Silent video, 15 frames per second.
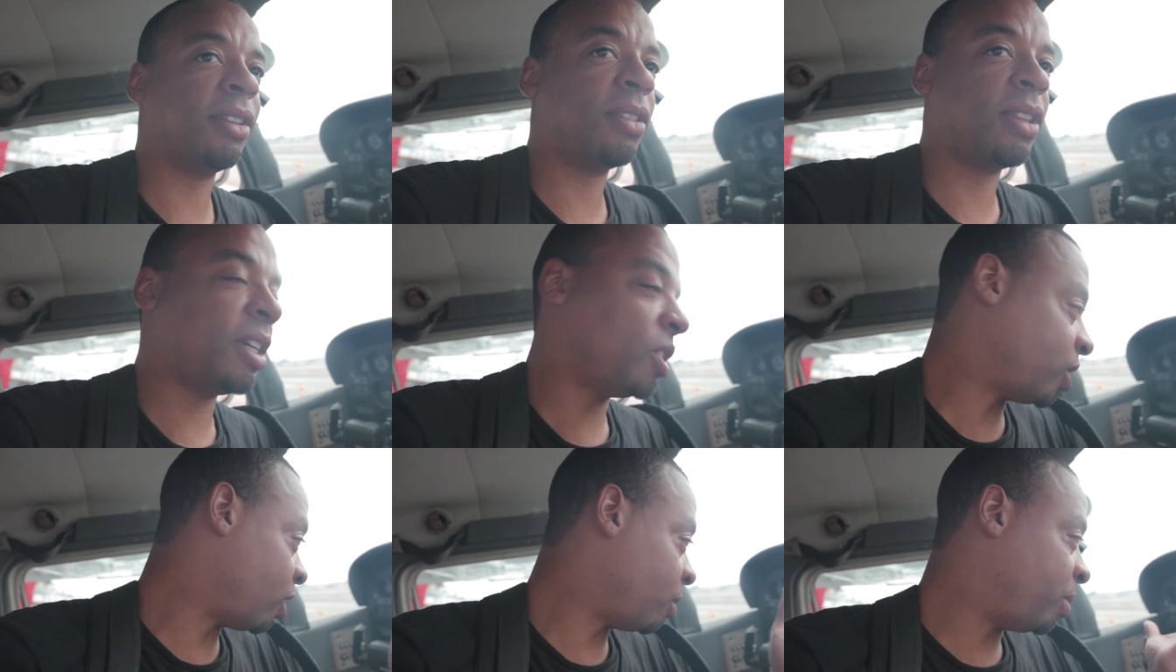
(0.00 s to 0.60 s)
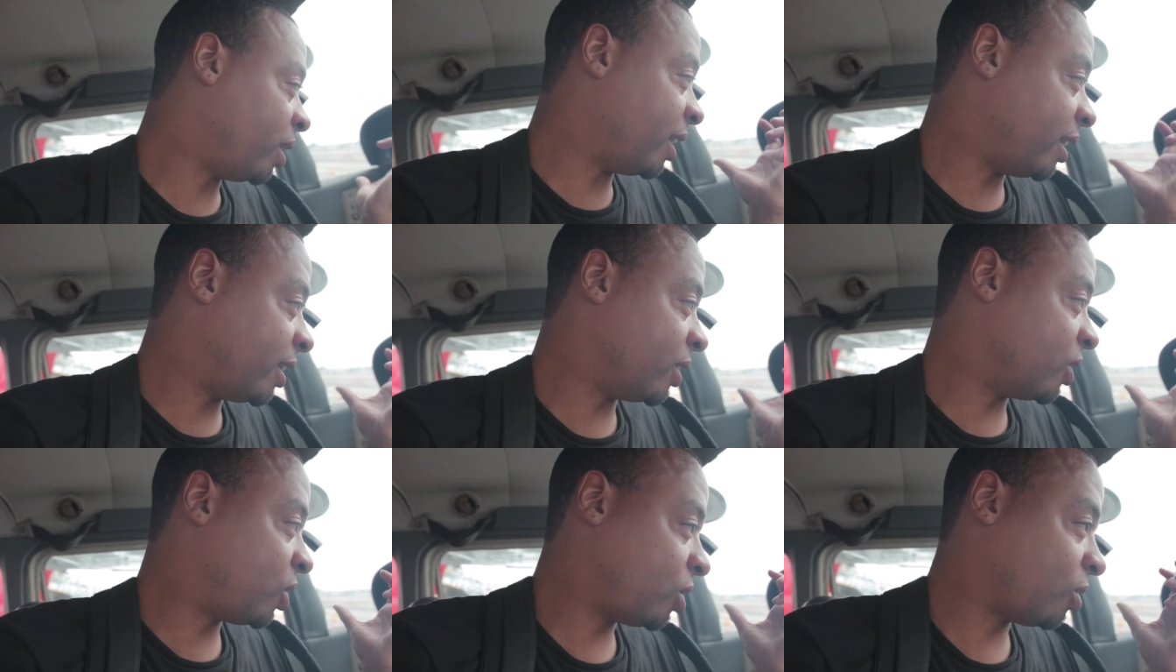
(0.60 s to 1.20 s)
these
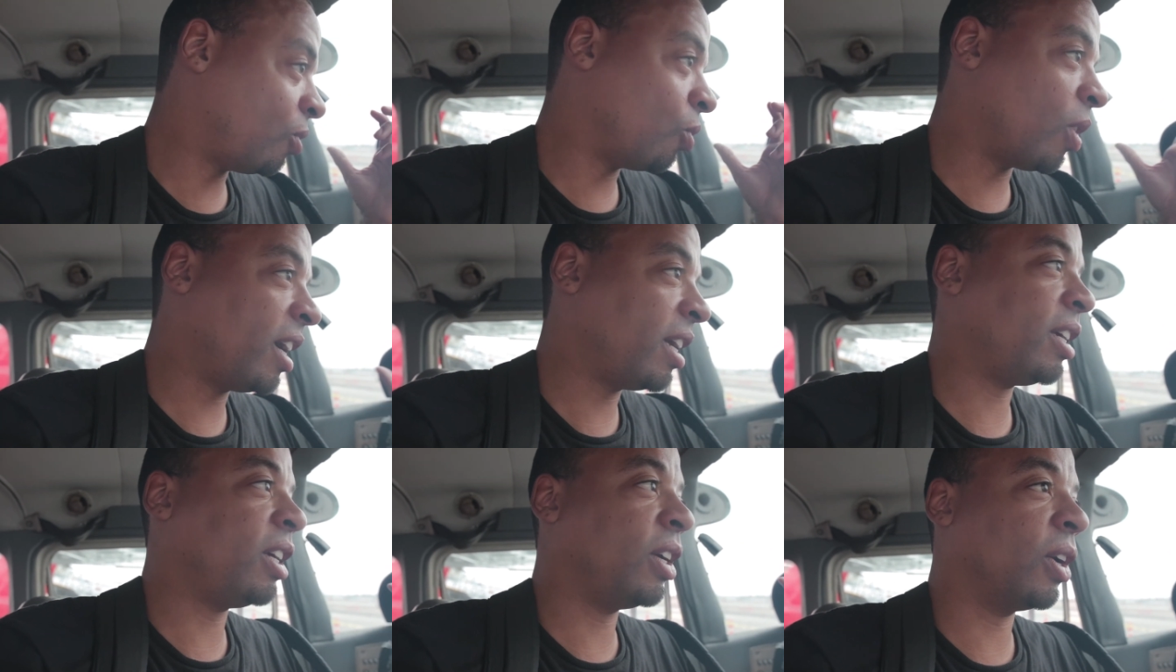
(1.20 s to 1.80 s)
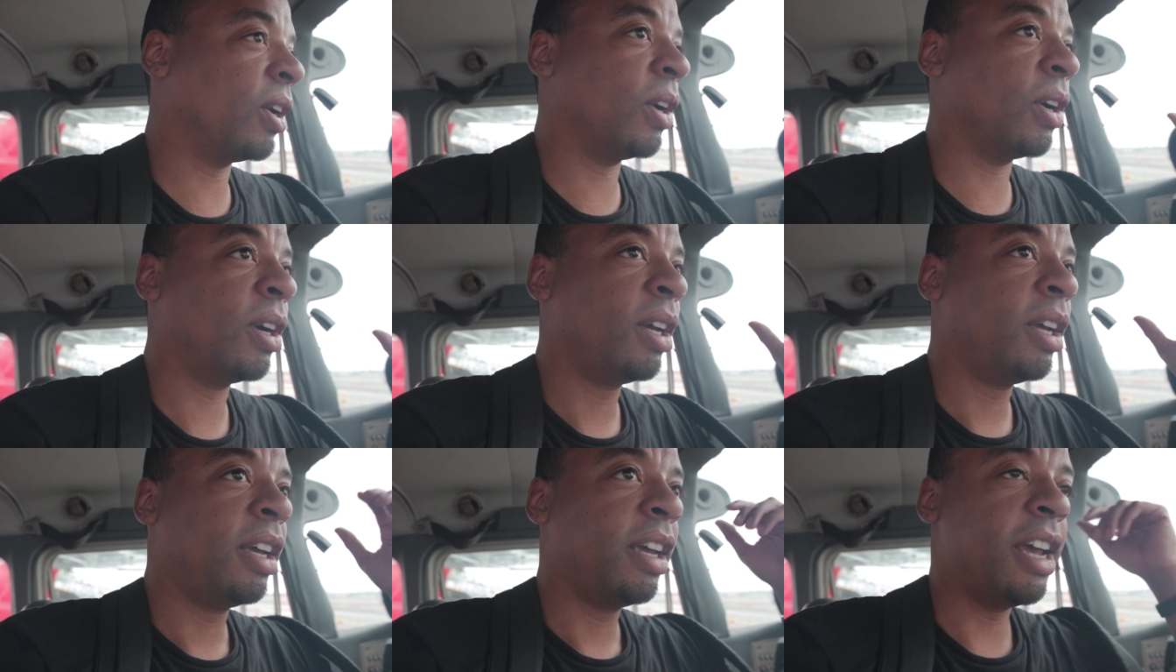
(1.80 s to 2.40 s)
airplanes right here
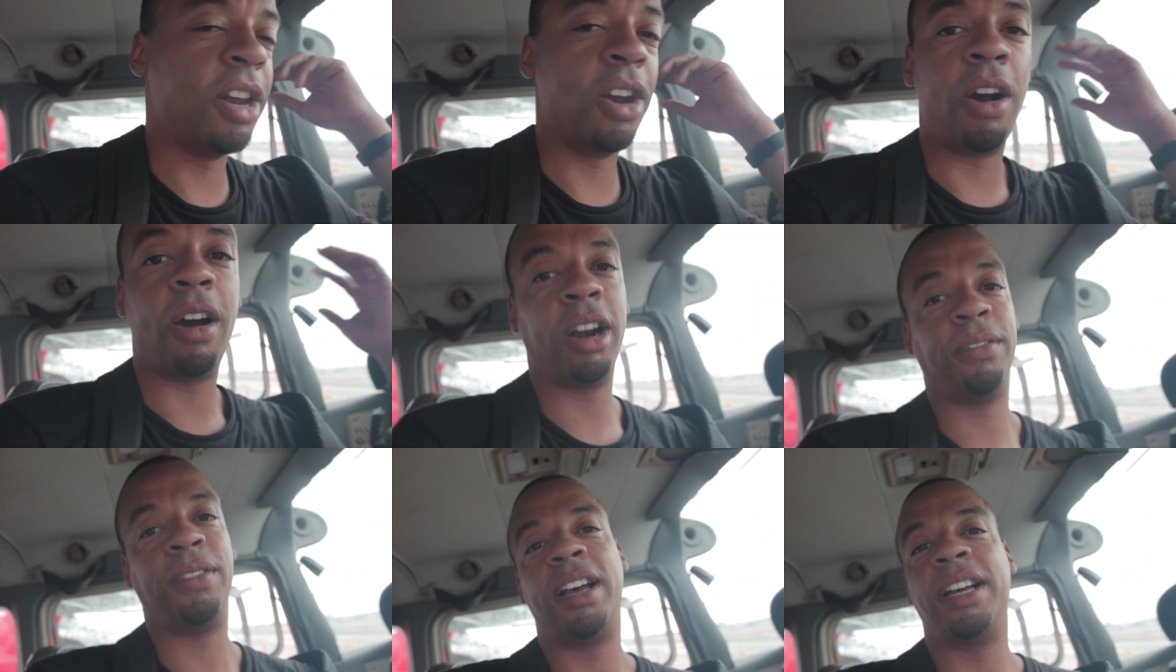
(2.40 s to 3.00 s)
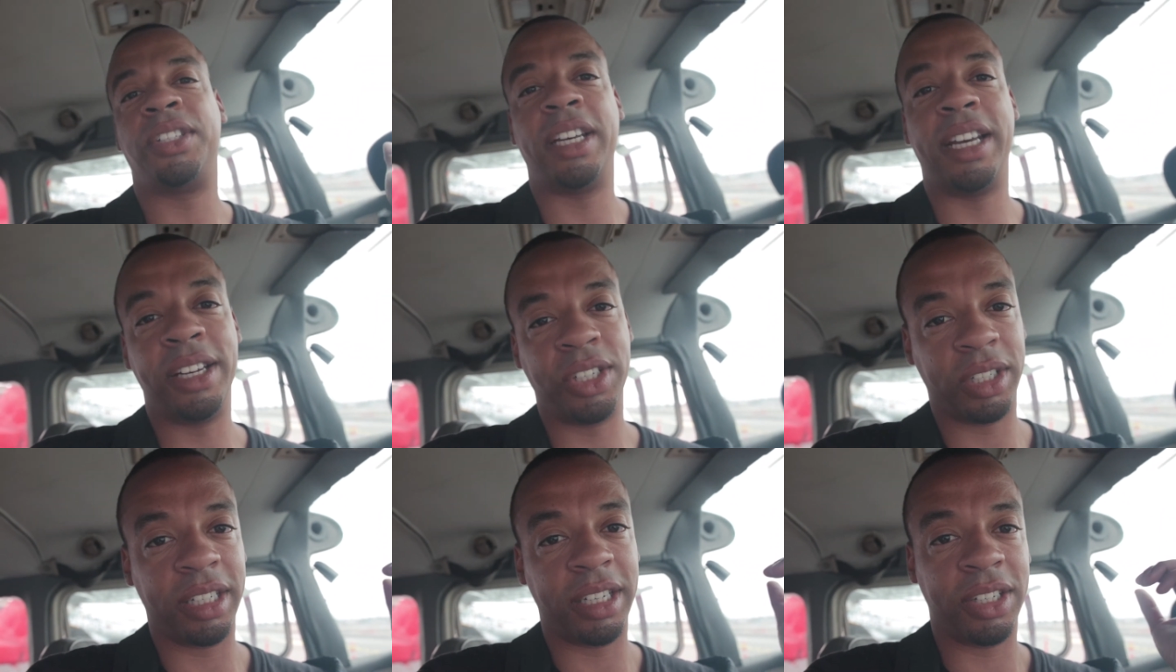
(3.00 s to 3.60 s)
in heart of Los
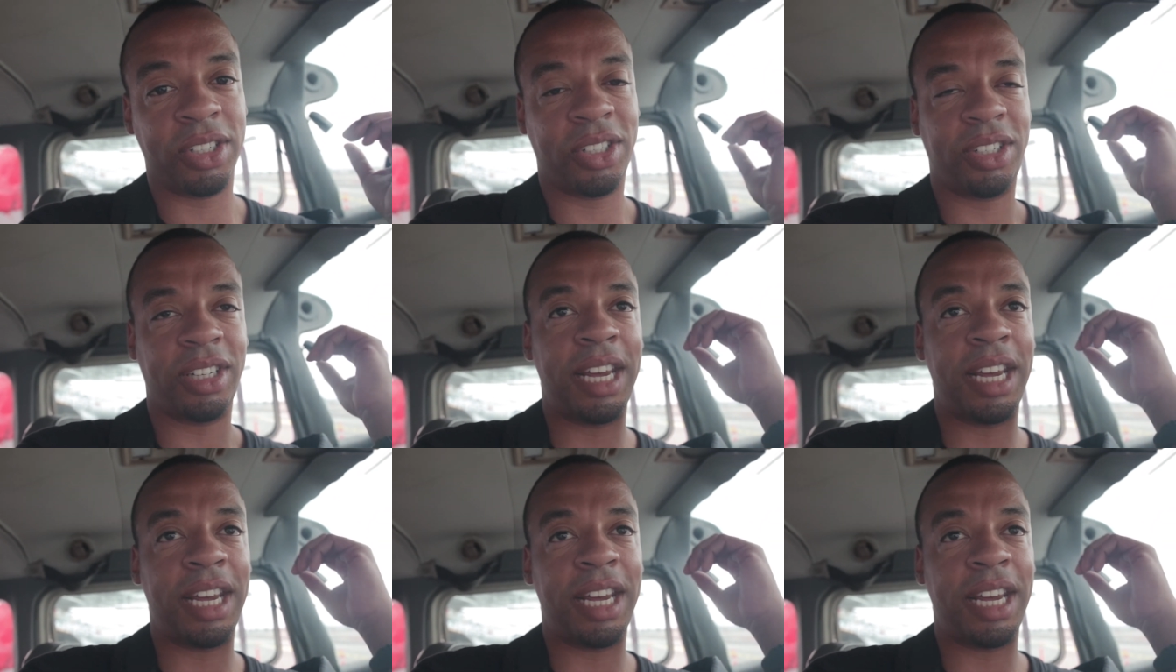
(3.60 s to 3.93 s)
Angeles